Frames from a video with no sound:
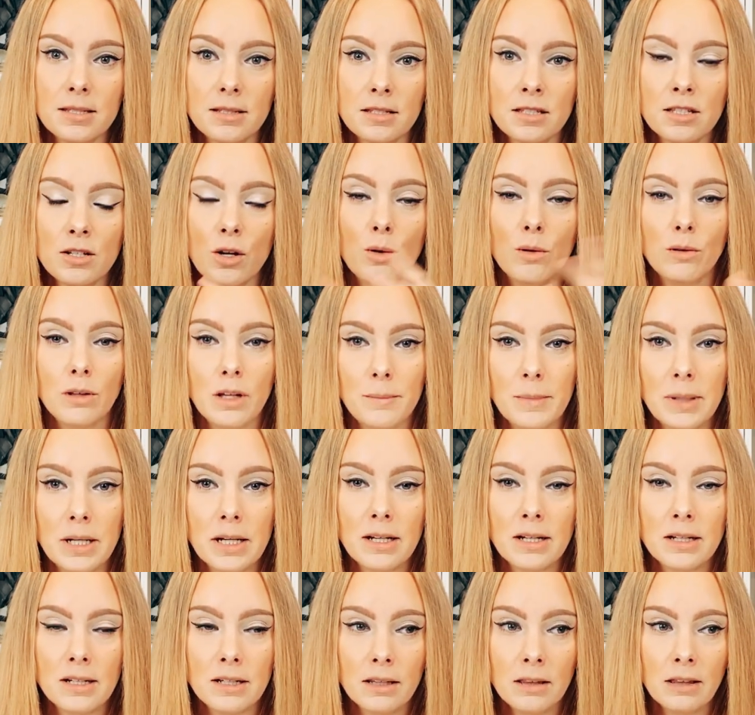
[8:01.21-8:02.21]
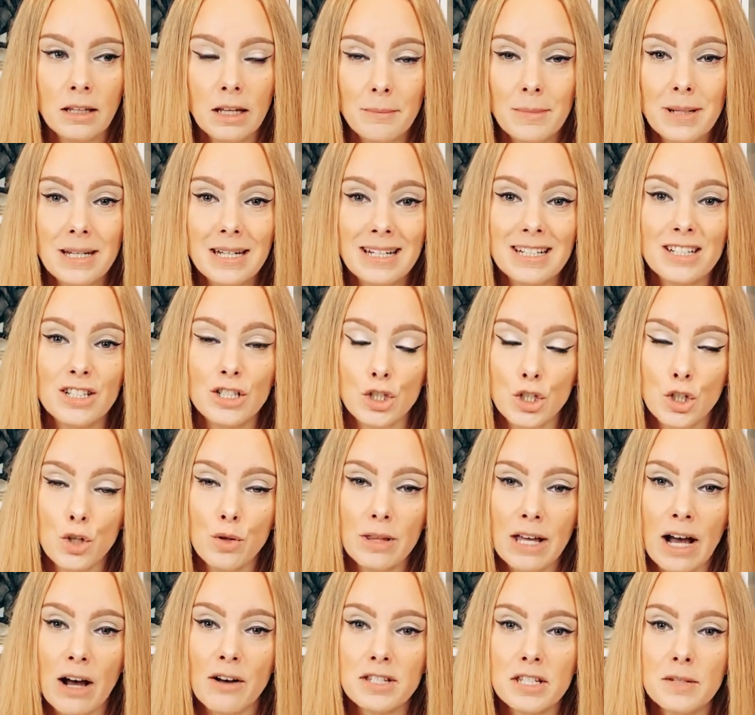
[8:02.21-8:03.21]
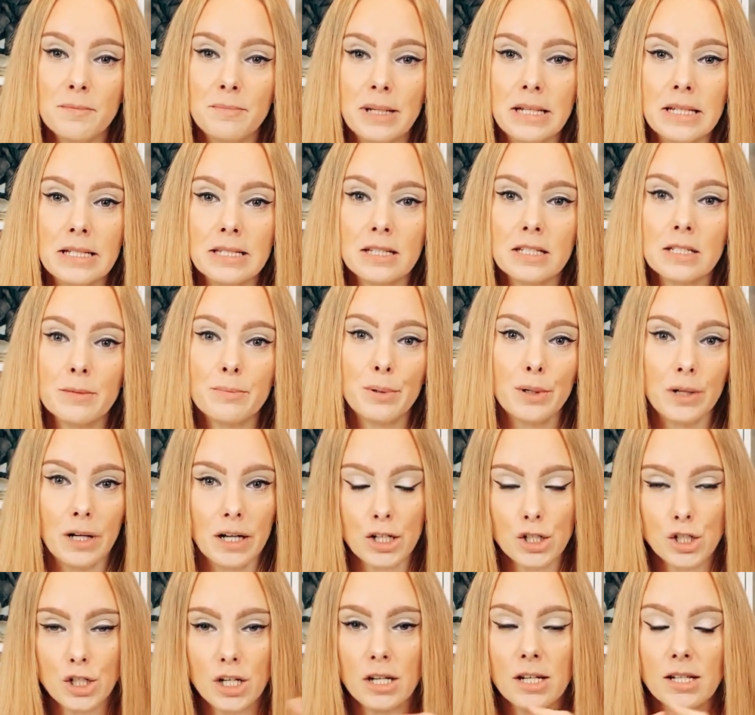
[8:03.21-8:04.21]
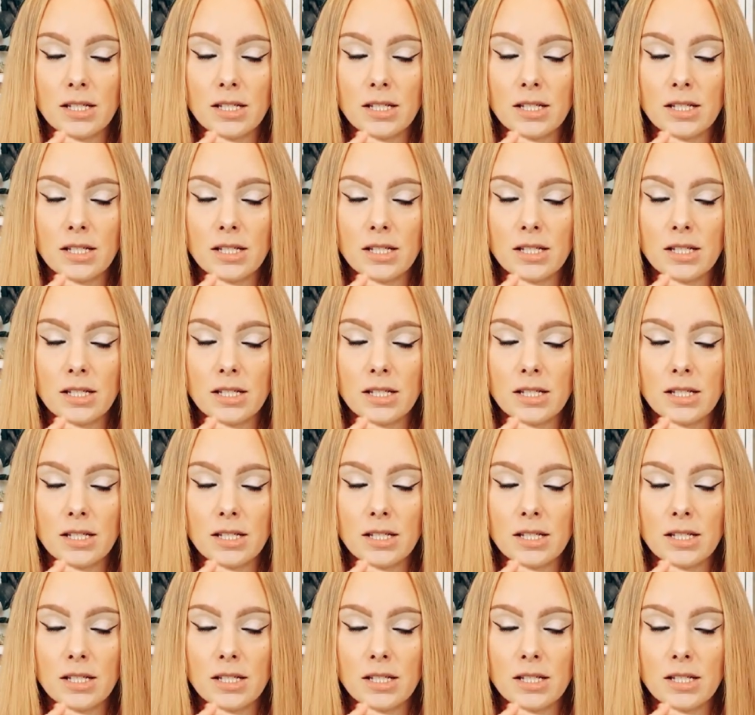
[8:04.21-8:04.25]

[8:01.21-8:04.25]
So limited limited to two thousand pieces production.